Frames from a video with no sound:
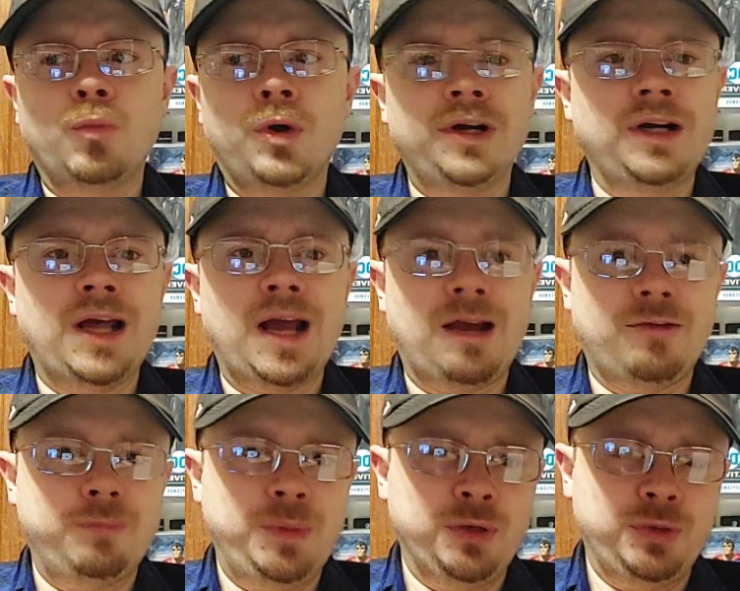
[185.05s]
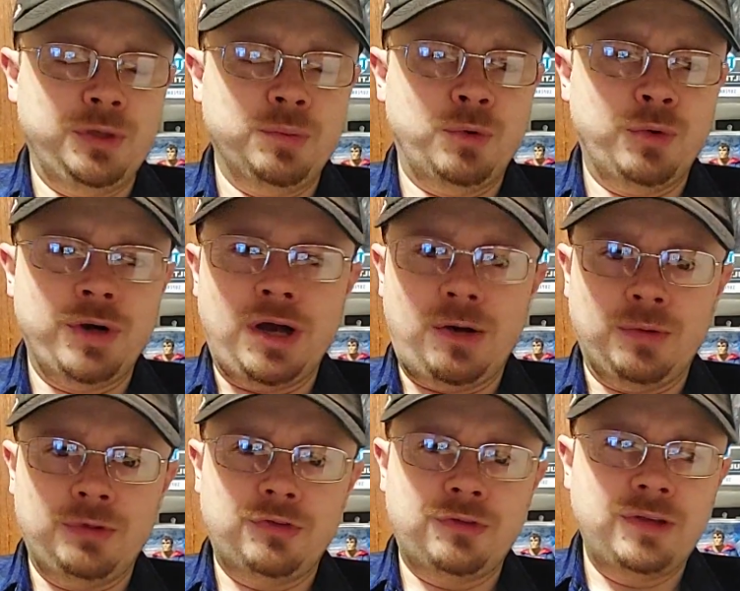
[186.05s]
$1.5 million more
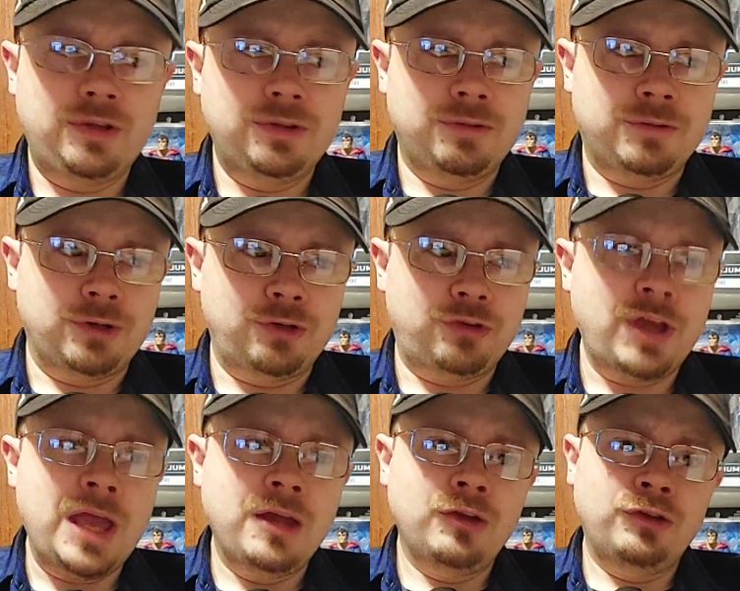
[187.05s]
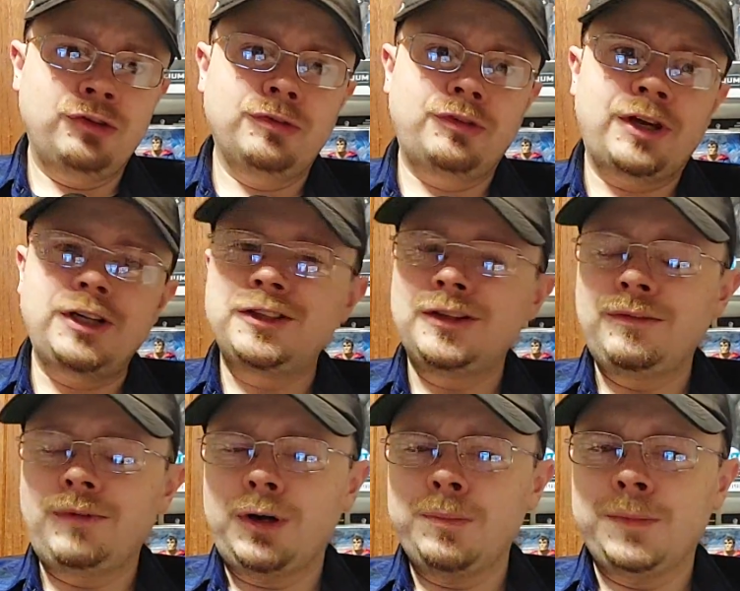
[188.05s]
dollars than the first. So it's actually
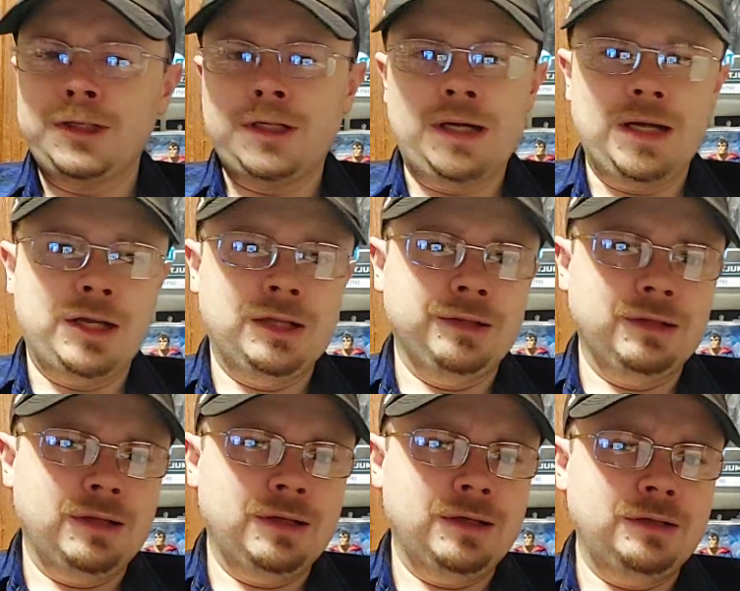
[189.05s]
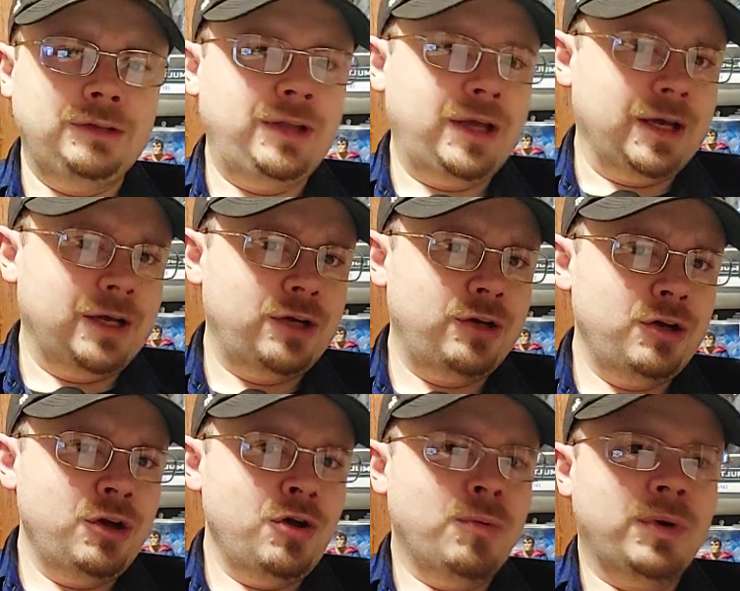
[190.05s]
very much neck and neck
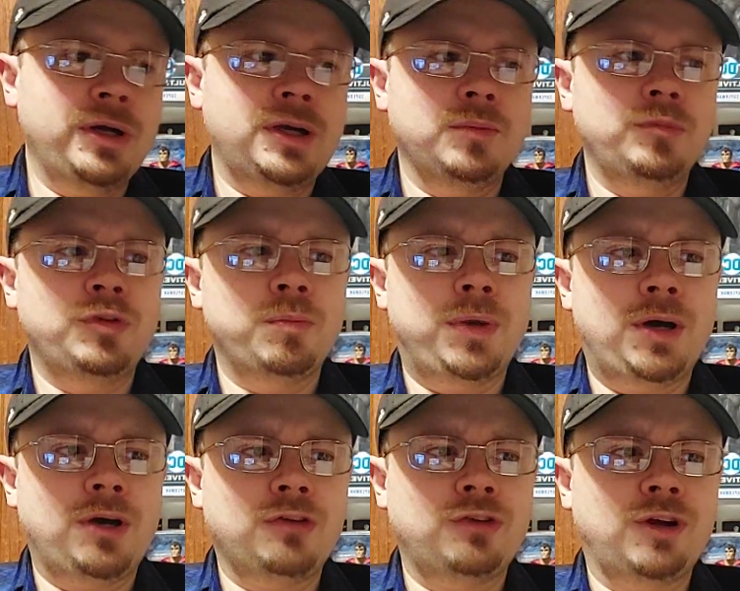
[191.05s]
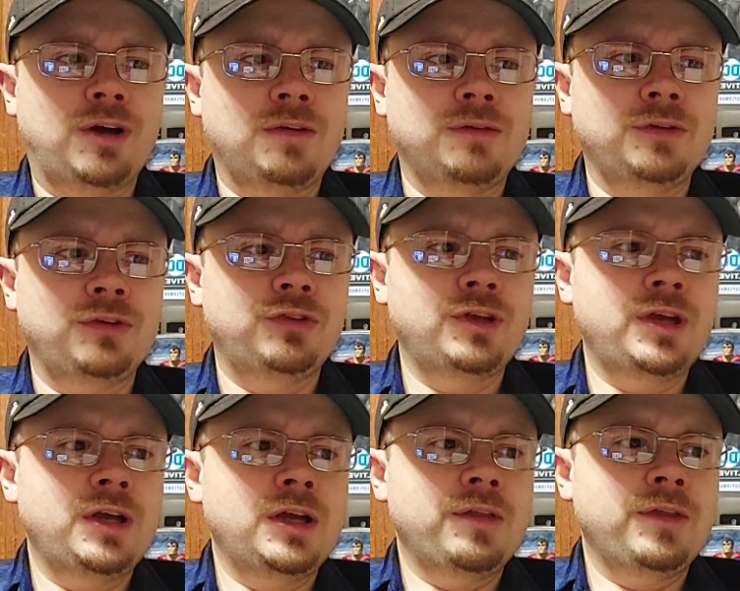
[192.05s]
when it comes to box office.
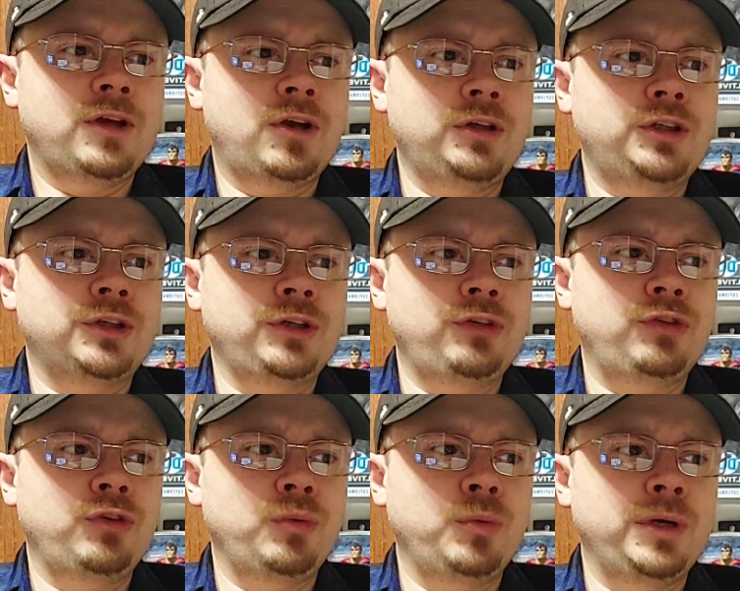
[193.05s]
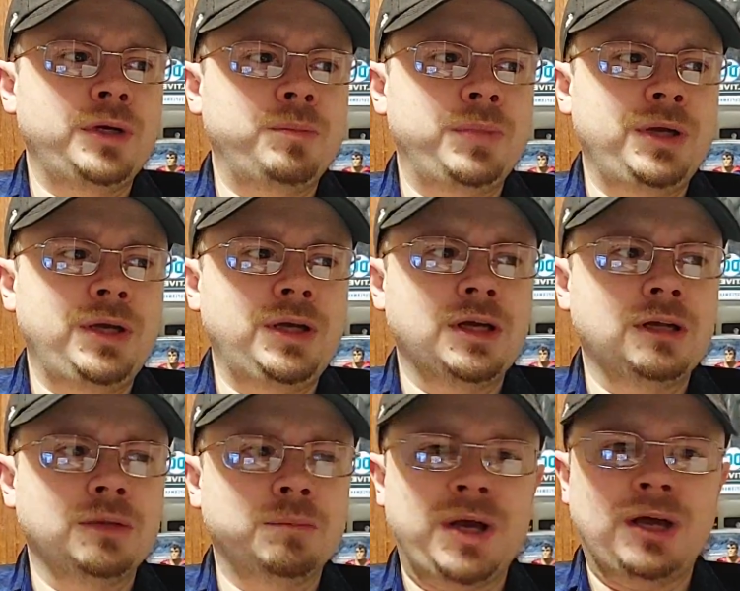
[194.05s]
The Conjuring 2 would be
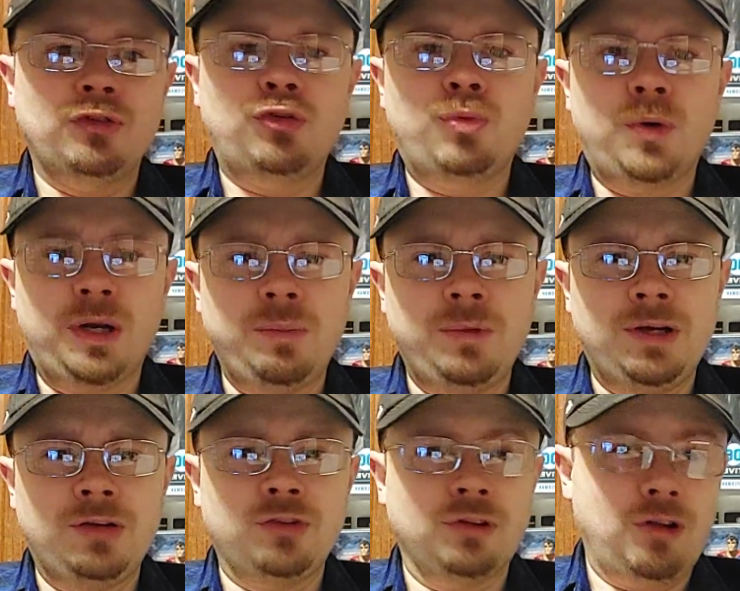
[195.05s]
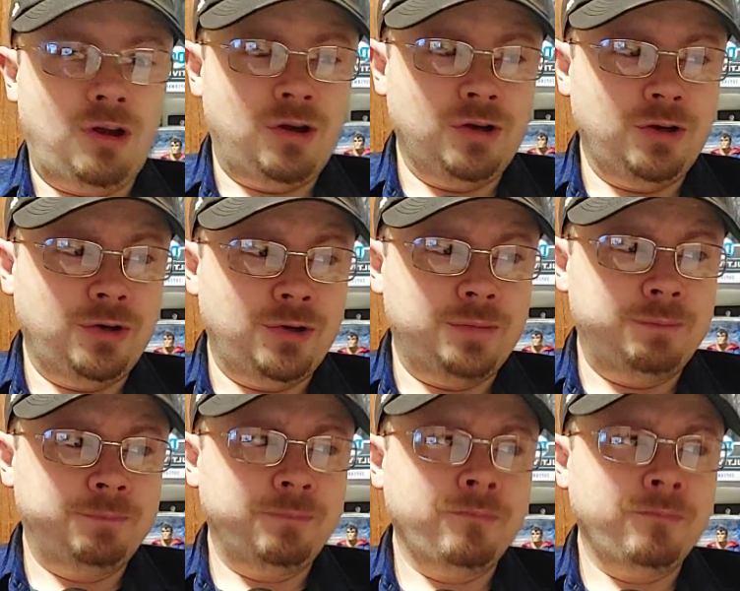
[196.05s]
about 20 minutes longer,